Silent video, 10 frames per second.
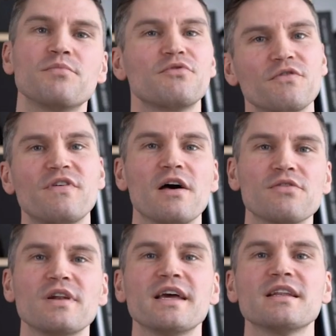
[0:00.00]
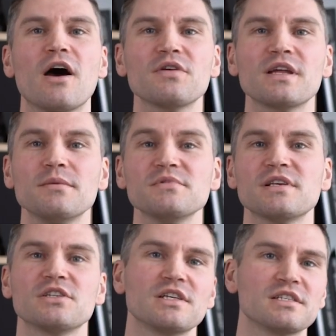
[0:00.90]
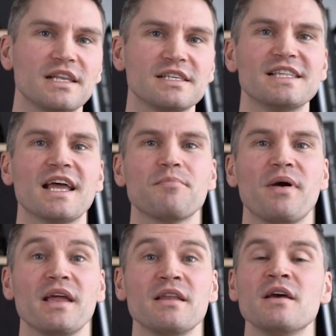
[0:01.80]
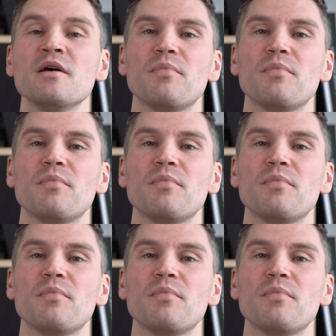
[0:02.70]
improve health-related outcomes such as less neck pain,